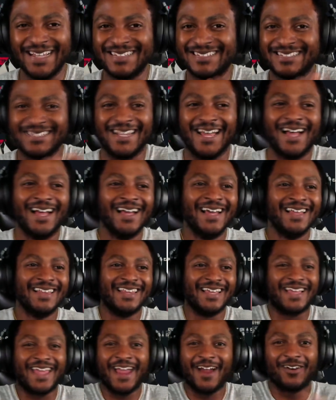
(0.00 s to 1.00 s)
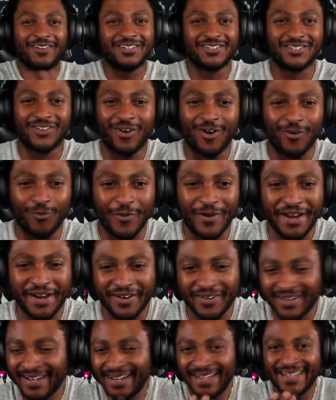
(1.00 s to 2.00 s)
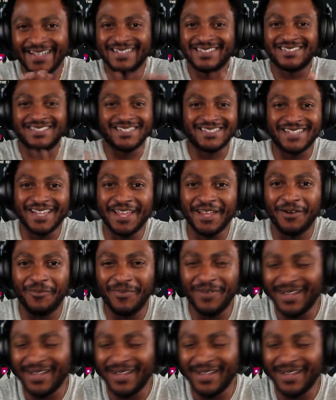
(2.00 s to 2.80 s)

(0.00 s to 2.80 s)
it's the characters aren't weird it's just him